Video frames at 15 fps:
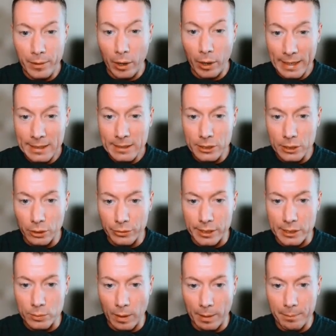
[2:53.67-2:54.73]
I entered on
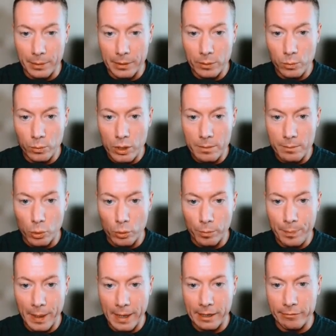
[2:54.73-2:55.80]
this one, but there were
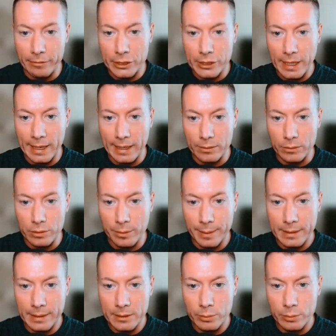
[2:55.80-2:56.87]
more bearish candles. I
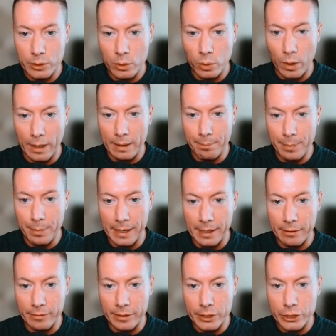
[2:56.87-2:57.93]
mean, this was quite
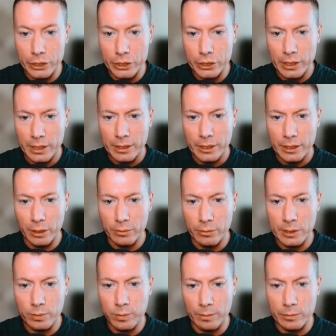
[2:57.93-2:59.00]
bearish. You know,
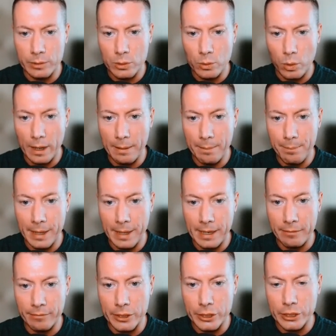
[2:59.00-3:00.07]
this one was quite
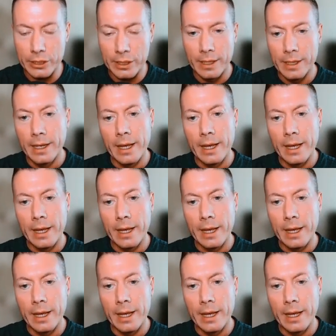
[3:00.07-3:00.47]
bearish.